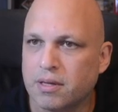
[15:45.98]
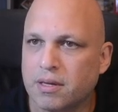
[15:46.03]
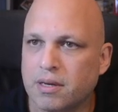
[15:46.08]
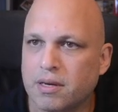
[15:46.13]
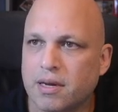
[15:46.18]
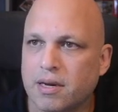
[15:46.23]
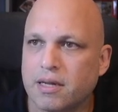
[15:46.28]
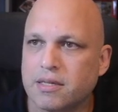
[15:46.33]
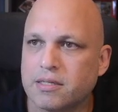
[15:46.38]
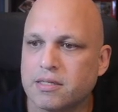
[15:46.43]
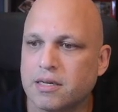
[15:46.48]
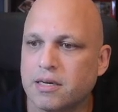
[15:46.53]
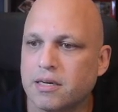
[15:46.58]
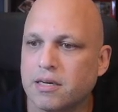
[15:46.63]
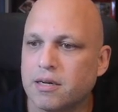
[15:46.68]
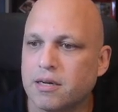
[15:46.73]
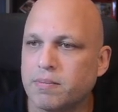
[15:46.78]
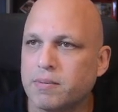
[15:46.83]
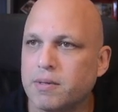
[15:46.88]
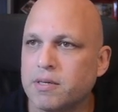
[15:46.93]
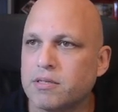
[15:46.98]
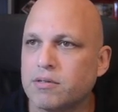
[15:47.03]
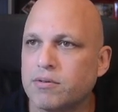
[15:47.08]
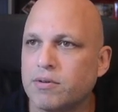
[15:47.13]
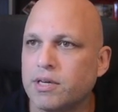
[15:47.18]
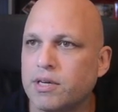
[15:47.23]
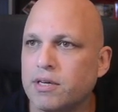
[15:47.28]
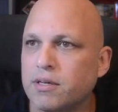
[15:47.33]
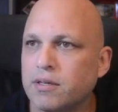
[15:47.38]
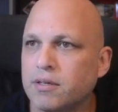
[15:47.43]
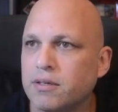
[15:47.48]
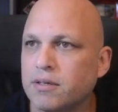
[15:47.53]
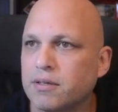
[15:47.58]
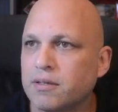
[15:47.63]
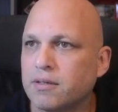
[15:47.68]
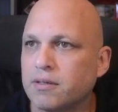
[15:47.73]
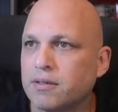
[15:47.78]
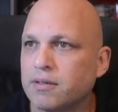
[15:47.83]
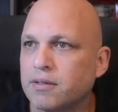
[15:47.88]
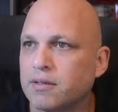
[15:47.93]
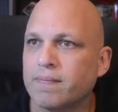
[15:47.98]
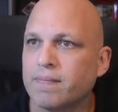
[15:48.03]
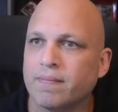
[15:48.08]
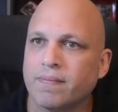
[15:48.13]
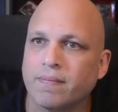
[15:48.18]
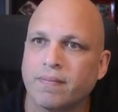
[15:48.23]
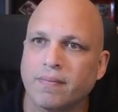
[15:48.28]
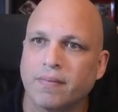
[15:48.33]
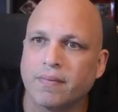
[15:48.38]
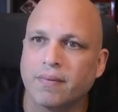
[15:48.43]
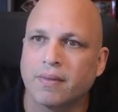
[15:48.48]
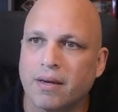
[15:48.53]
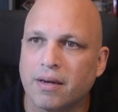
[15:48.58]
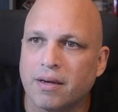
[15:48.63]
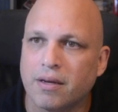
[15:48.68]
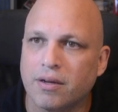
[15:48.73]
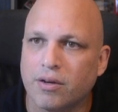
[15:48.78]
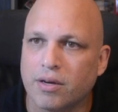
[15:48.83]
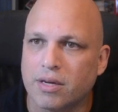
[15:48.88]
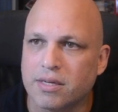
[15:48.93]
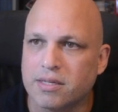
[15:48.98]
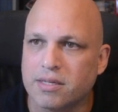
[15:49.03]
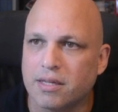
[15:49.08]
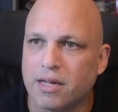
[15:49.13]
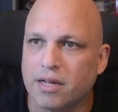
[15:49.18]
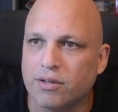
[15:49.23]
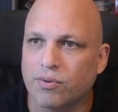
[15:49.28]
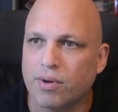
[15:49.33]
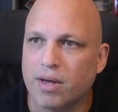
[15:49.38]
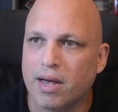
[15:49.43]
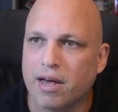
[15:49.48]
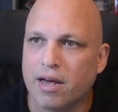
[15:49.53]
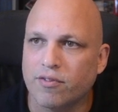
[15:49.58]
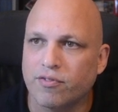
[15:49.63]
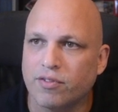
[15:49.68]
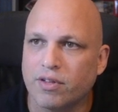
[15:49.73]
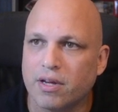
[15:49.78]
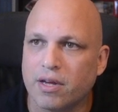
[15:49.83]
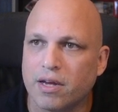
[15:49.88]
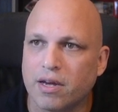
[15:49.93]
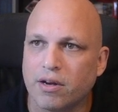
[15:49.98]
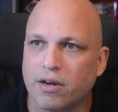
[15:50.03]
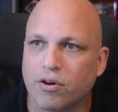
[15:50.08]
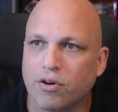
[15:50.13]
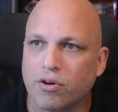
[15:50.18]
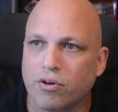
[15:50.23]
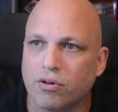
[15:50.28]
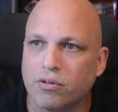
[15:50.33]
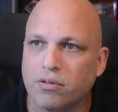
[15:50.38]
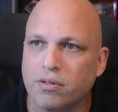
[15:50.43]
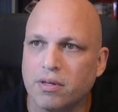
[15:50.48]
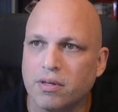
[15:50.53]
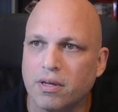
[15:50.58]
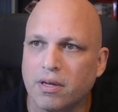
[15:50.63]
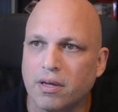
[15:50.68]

Let's clean up the screen. You can see that we have the encode